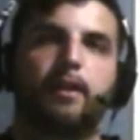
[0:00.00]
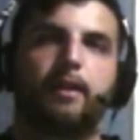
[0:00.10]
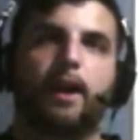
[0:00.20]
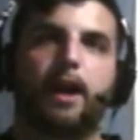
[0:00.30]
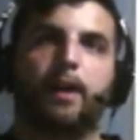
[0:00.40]

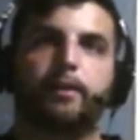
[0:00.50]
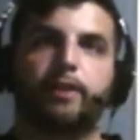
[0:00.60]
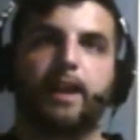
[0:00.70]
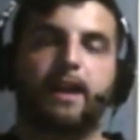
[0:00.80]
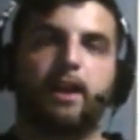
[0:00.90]
on
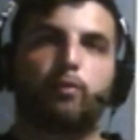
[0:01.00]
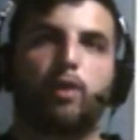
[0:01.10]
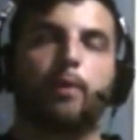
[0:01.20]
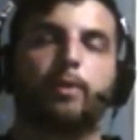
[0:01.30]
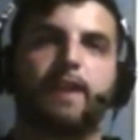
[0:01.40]
tonight on
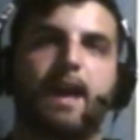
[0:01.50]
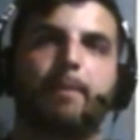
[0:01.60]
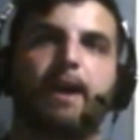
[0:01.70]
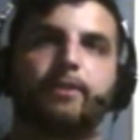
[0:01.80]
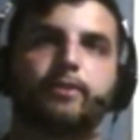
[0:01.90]
Raw with that
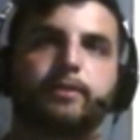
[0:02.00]
match.